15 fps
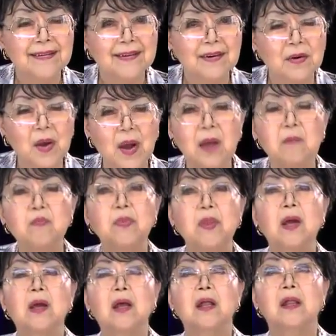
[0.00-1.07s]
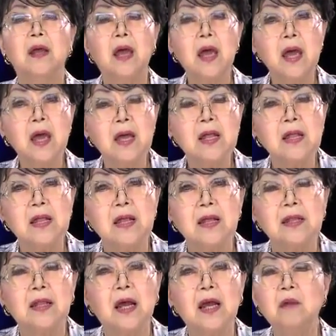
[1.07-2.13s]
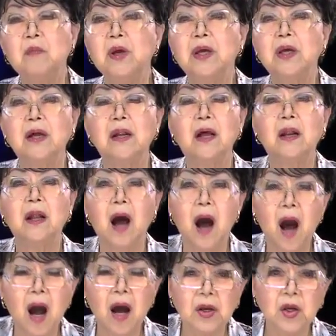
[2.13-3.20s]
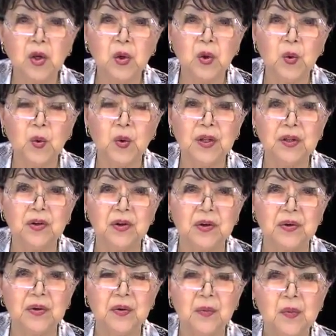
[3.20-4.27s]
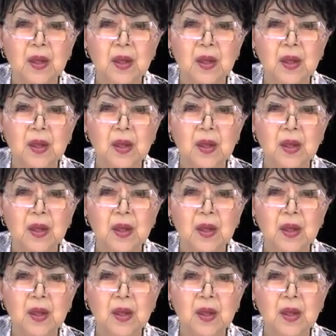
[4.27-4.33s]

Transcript: Okay? Then the enemy cannot argue with you.